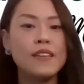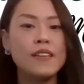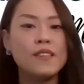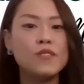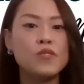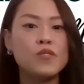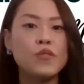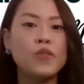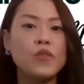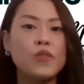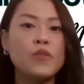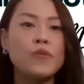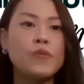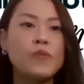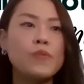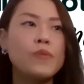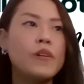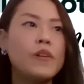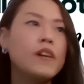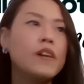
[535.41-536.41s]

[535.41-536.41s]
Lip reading: So